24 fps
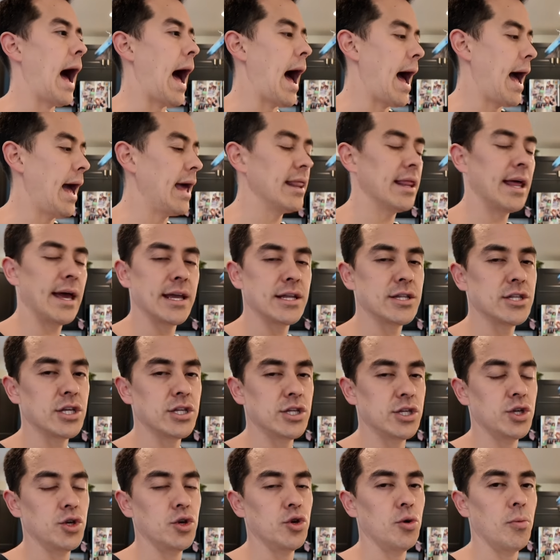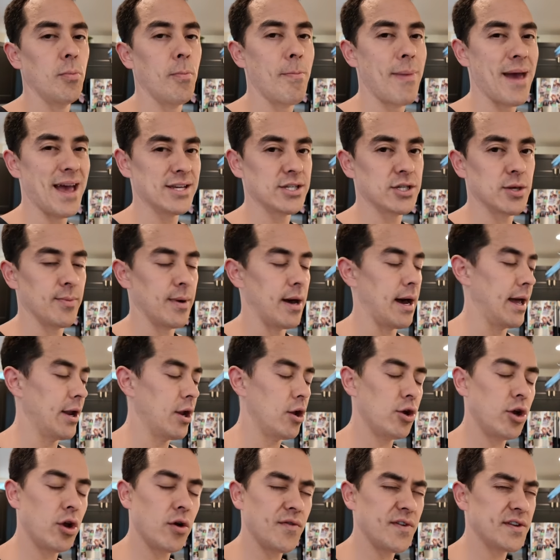I like to do bechamel. I
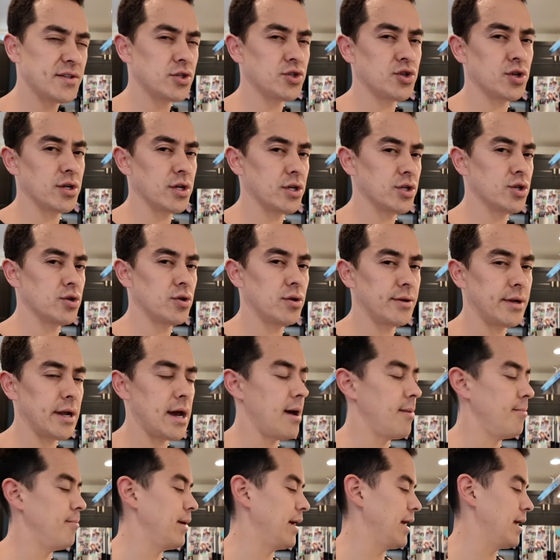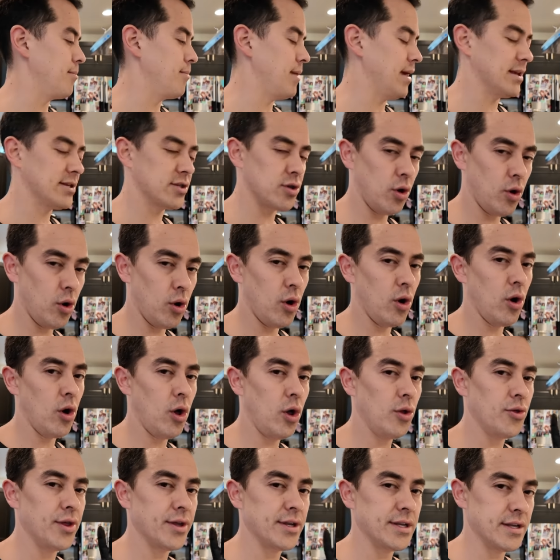don't know if it's traditional or not, but it makes
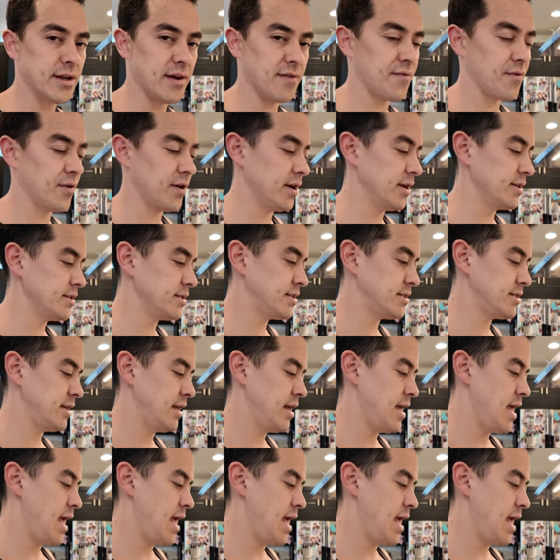all the difference.